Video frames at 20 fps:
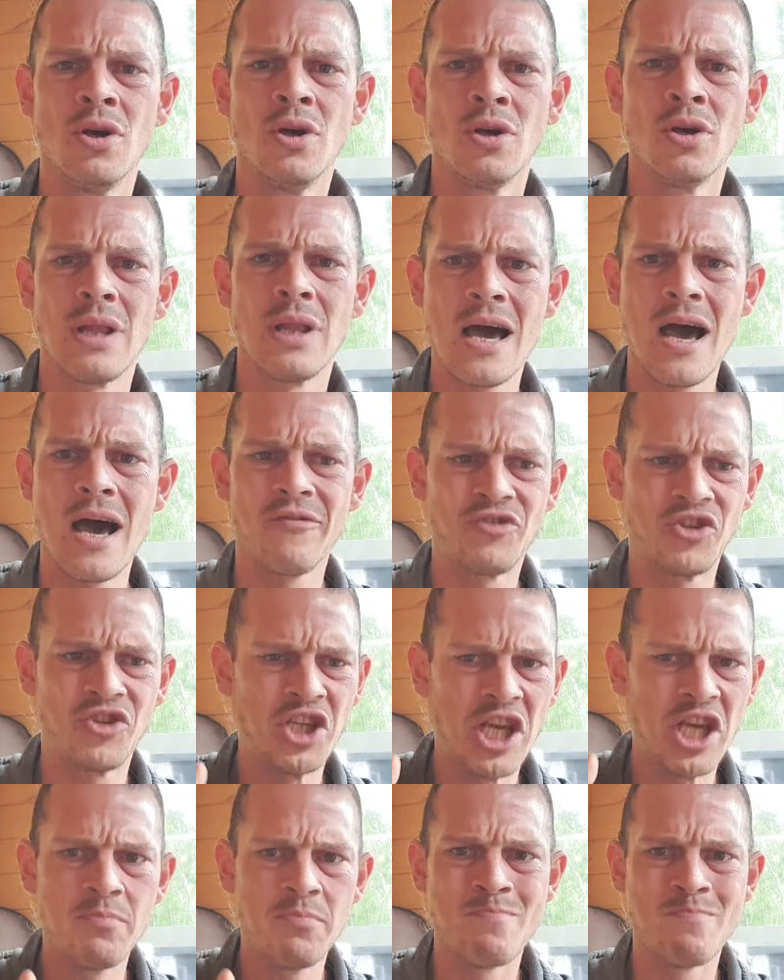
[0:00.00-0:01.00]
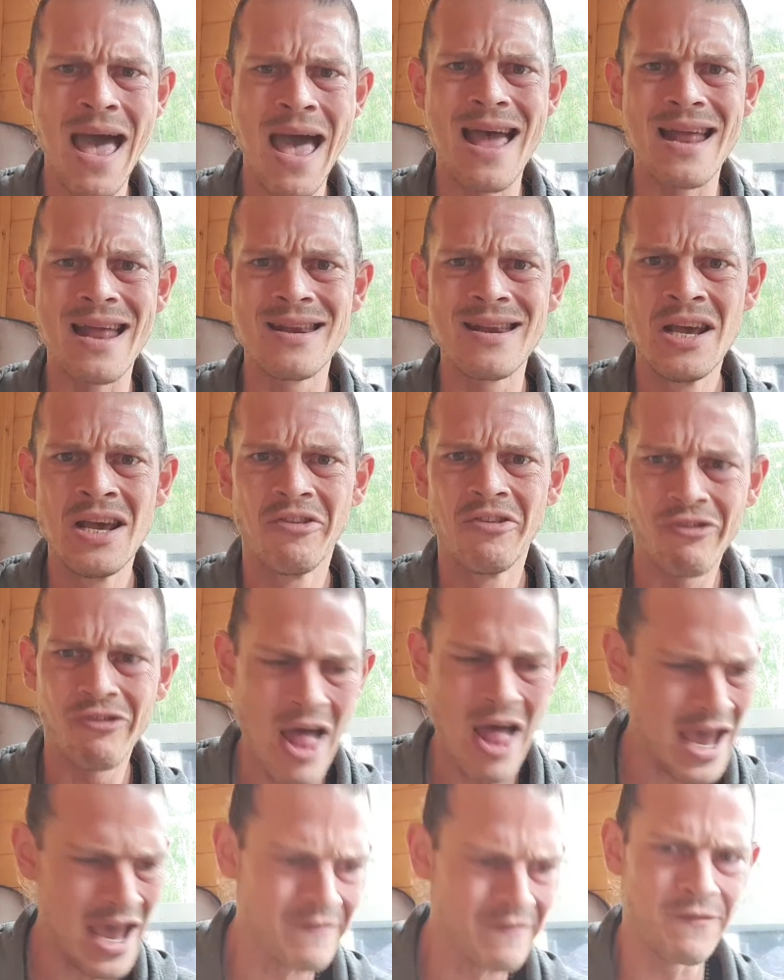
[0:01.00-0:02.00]
Like, I've seen men
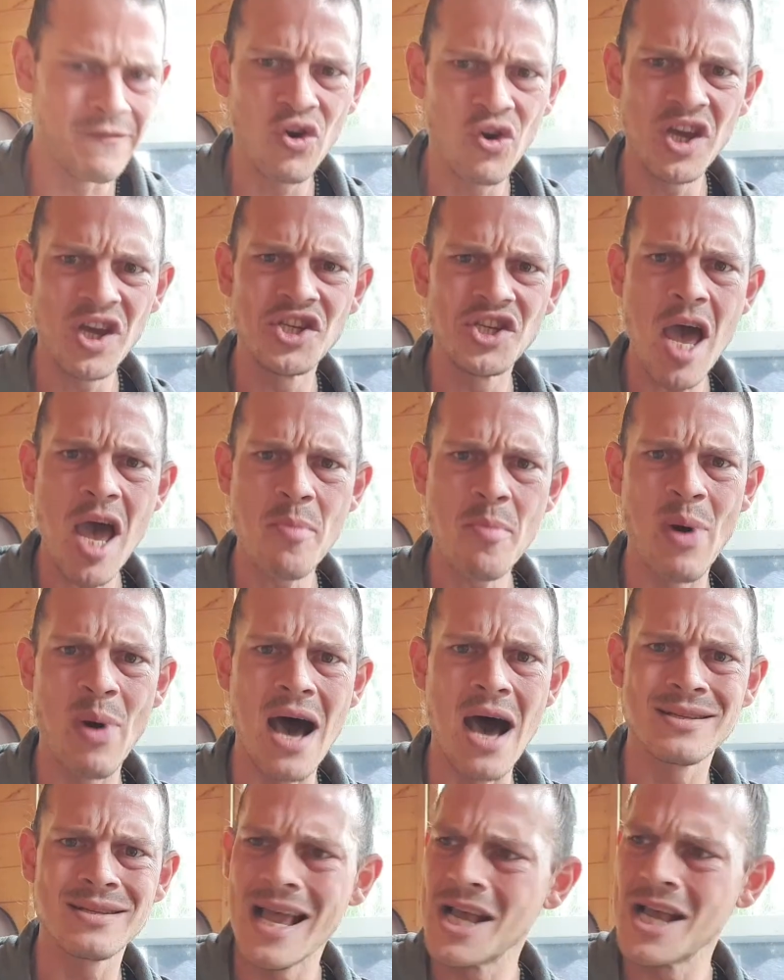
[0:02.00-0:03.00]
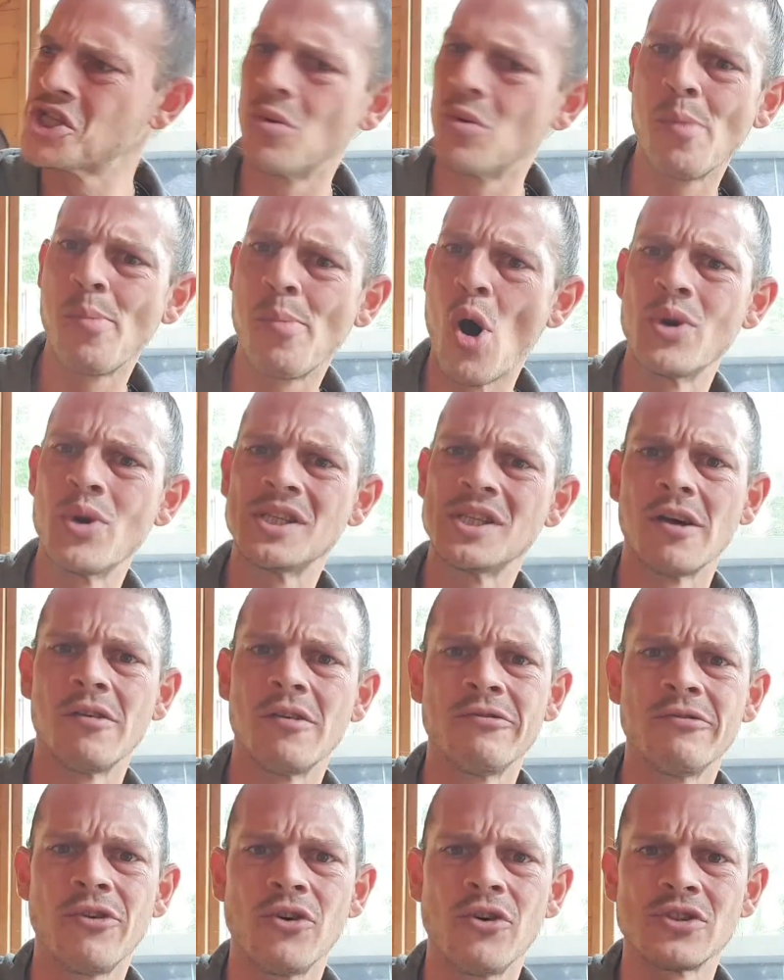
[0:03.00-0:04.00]
flying fucking jetpacks next to a Boeing
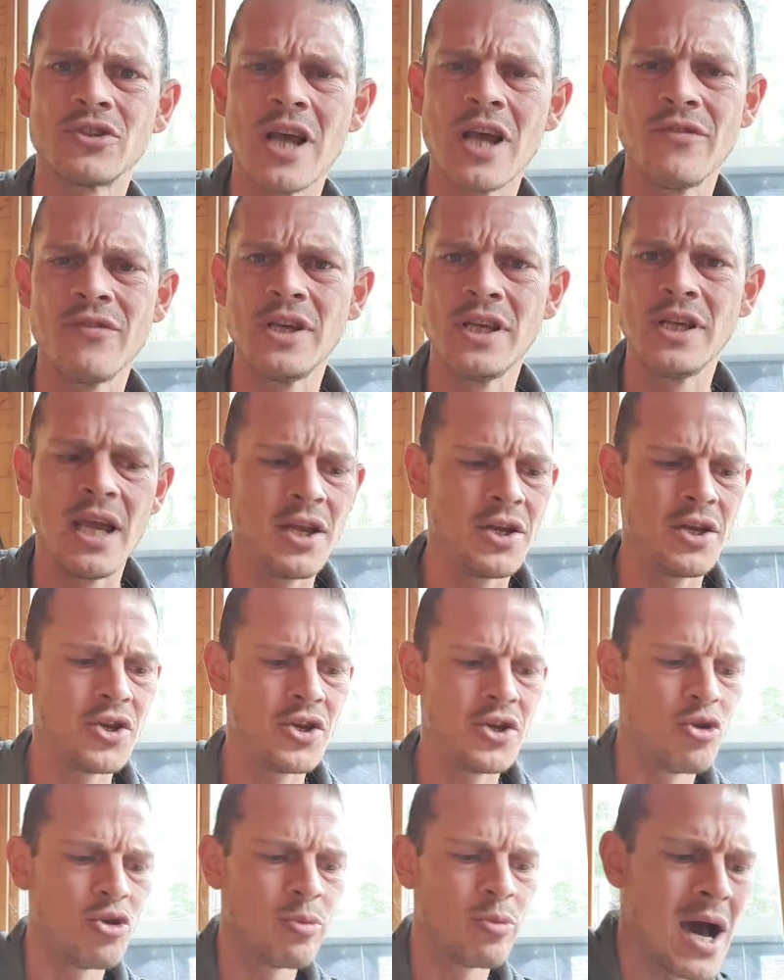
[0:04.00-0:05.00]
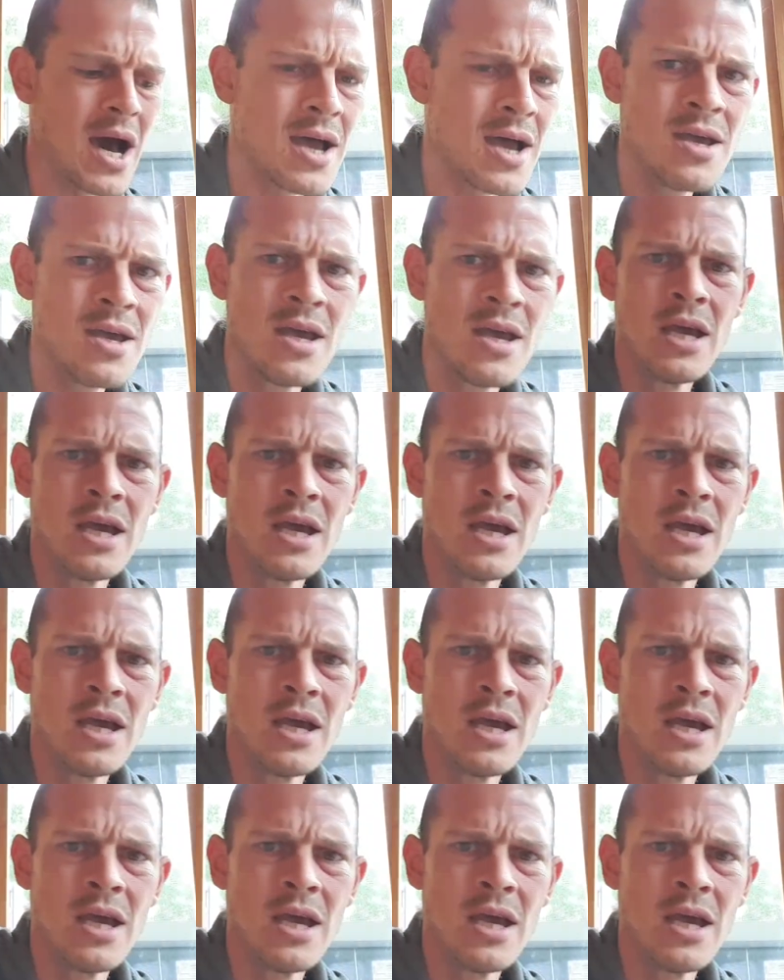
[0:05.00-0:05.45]
747 in, in Dubai.